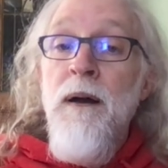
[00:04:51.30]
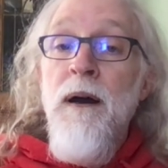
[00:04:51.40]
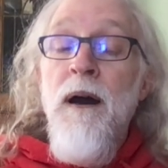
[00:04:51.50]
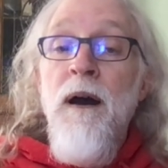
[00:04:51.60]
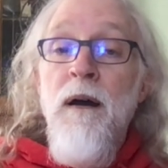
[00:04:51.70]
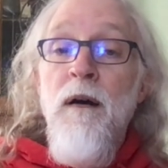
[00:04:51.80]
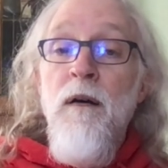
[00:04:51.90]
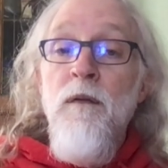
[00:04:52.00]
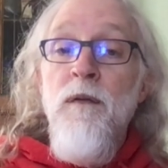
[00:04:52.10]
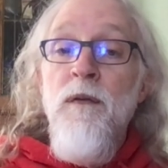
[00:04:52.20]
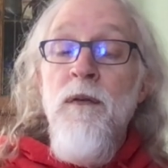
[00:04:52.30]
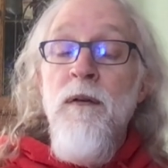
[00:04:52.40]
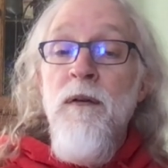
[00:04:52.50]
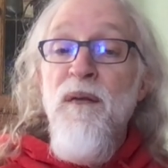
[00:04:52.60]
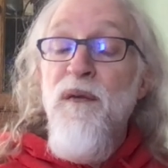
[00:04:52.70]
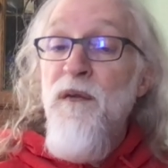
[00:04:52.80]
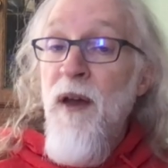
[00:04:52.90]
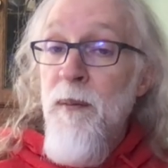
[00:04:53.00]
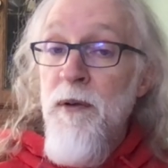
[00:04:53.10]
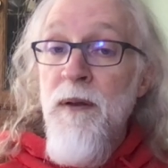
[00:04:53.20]
of
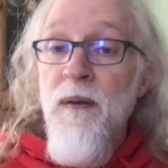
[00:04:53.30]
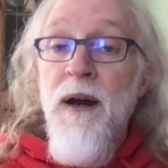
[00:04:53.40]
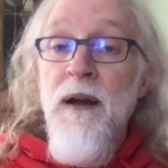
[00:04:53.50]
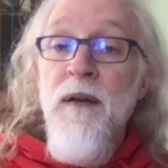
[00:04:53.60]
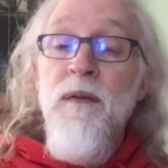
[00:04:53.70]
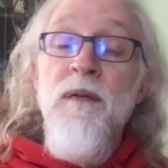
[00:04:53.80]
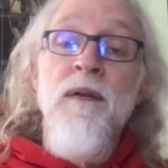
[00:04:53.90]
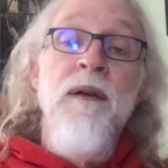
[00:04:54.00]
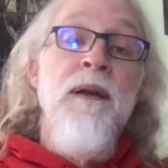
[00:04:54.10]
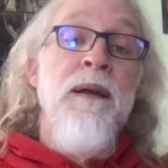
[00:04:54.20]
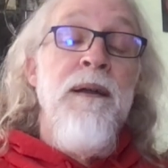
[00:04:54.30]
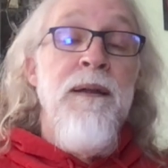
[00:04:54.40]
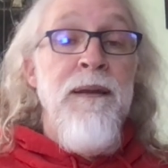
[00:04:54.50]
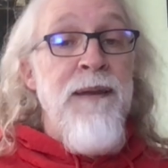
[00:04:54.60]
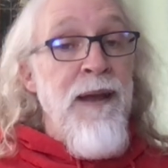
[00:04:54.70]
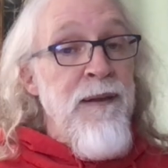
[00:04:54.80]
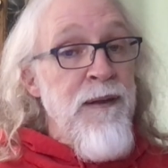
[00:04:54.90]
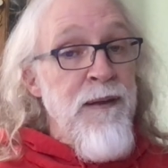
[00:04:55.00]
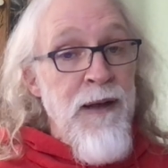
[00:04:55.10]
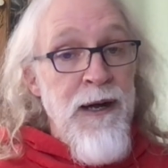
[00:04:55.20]
family life,
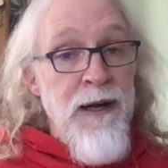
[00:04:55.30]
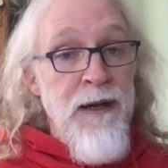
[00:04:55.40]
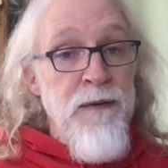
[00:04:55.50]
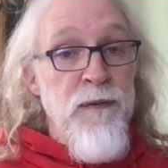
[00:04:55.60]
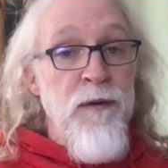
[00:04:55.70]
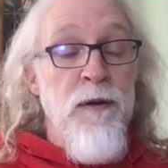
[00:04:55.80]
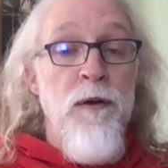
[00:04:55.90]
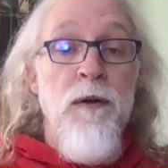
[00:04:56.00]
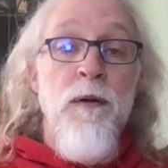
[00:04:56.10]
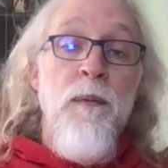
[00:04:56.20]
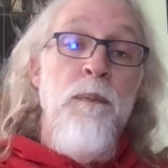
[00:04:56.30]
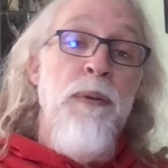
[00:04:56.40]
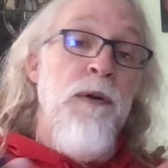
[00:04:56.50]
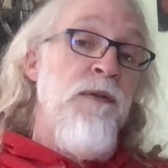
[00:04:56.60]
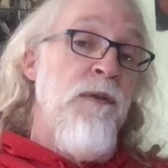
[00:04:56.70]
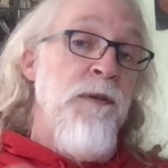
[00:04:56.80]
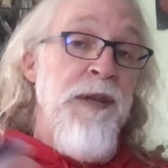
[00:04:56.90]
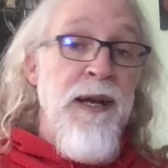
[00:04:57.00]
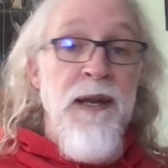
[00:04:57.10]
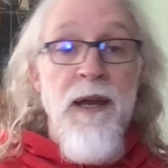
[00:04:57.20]
daily life, personal
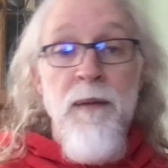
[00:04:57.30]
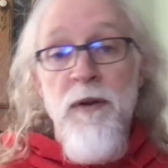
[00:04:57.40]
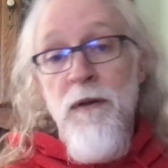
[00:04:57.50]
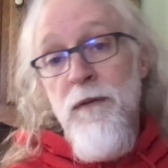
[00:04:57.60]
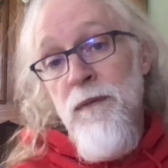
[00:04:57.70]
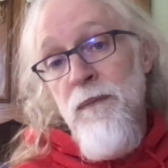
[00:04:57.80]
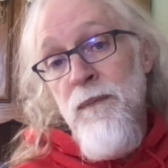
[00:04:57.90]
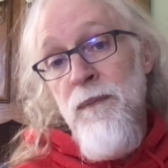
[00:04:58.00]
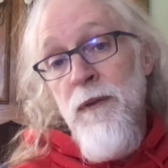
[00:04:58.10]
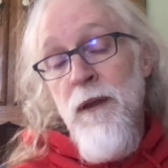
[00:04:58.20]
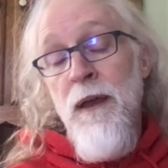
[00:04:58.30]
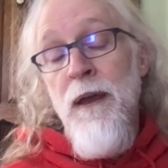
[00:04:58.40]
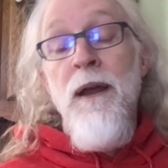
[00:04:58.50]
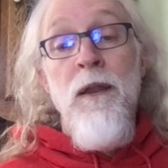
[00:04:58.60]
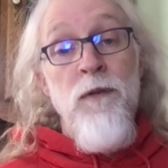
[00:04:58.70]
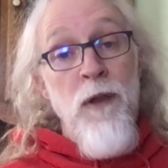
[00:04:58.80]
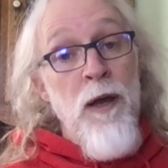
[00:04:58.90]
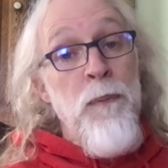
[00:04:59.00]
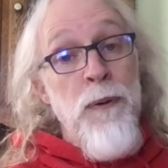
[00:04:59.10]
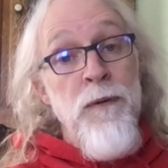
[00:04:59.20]
dynamics. And there's a
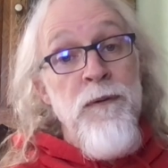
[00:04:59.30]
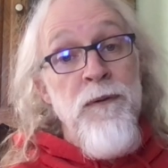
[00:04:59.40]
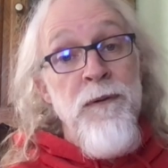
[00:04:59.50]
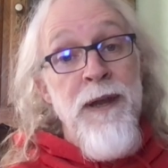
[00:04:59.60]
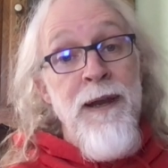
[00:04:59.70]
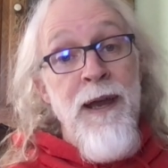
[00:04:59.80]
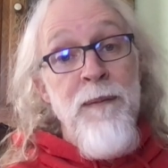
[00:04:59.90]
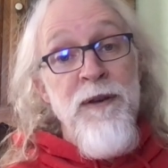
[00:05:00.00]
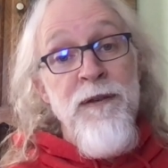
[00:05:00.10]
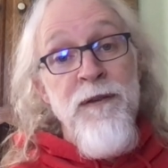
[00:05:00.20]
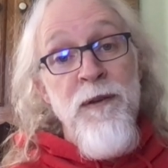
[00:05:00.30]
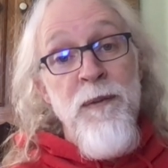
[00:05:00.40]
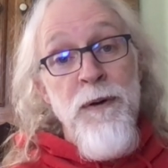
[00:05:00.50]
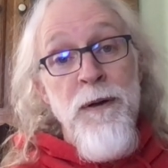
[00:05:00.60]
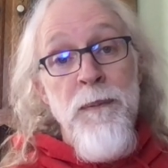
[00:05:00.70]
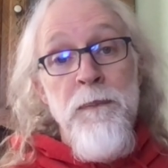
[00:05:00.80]
lot of personal dynamics in the book.